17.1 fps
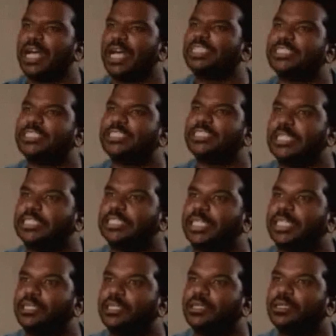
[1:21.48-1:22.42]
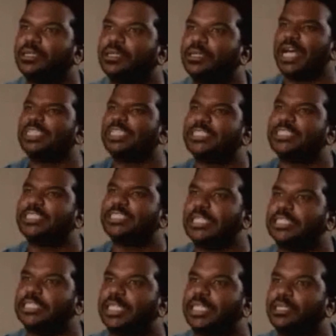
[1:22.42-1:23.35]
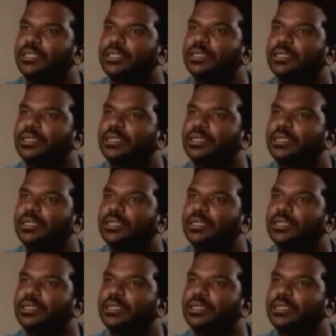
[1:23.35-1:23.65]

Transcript: said he seen it with his own eyes, man.